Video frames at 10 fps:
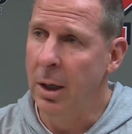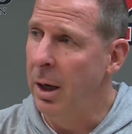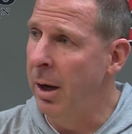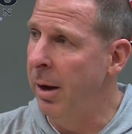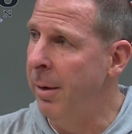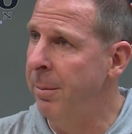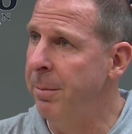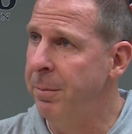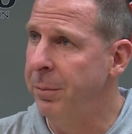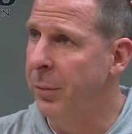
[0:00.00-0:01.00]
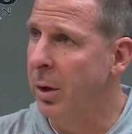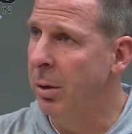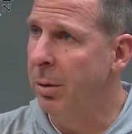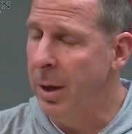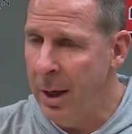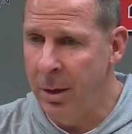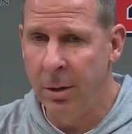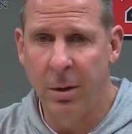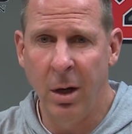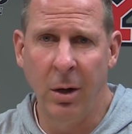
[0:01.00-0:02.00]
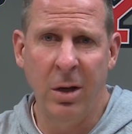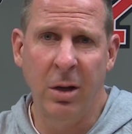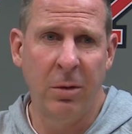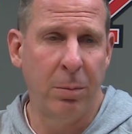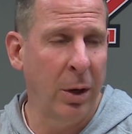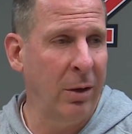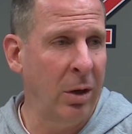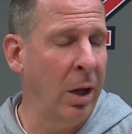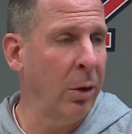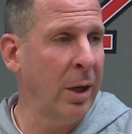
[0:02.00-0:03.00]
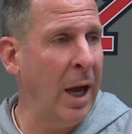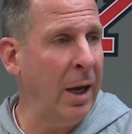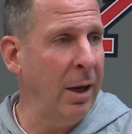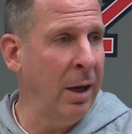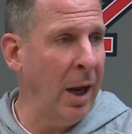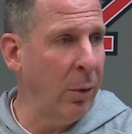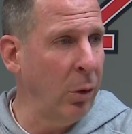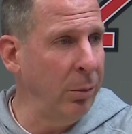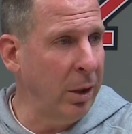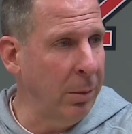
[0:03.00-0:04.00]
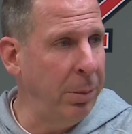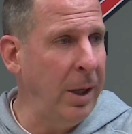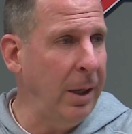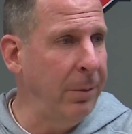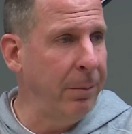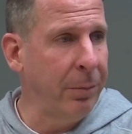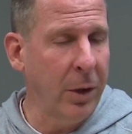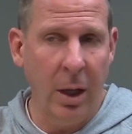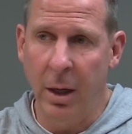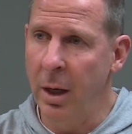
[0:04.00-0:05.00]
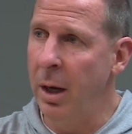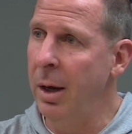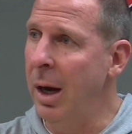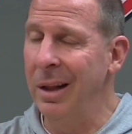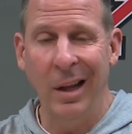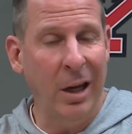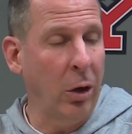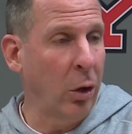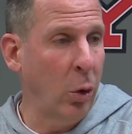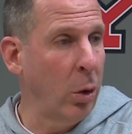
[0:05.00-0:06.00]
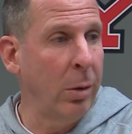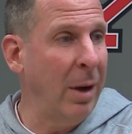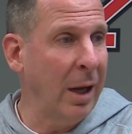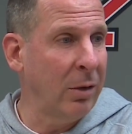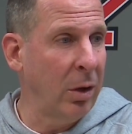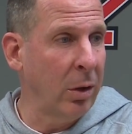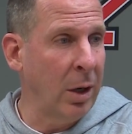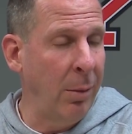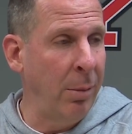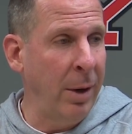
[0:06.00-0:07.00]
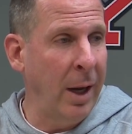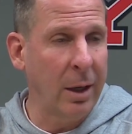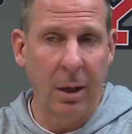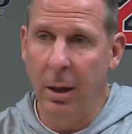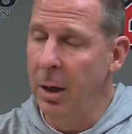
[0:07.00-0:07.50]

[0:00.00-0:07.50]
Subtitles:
And, you know, he just brings another guy in that room to compete. And I like our quarterbacks that are coming back.